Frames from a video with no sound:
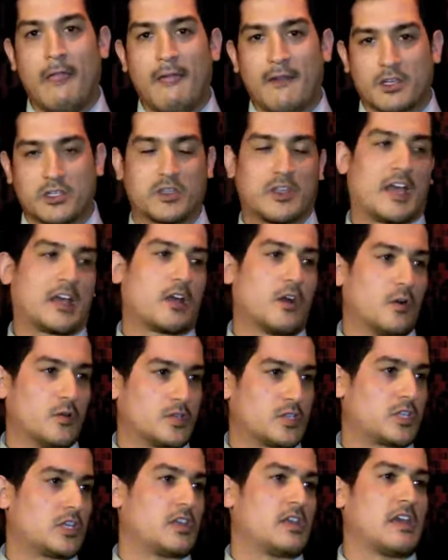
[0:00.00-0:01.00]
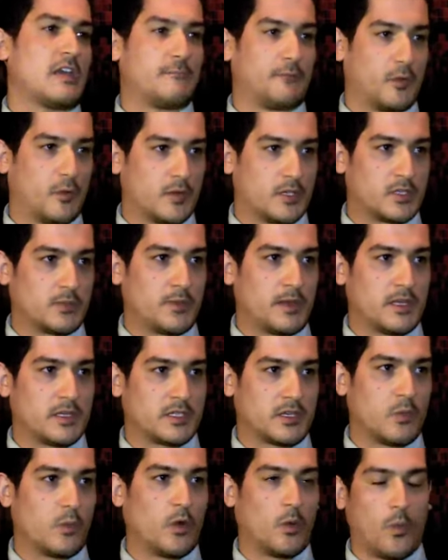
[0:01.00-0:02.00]
So that goes to the influence piece.
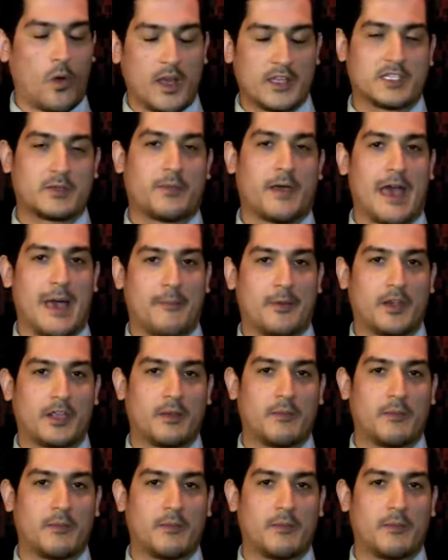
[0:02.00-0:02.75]
And what winds up happening,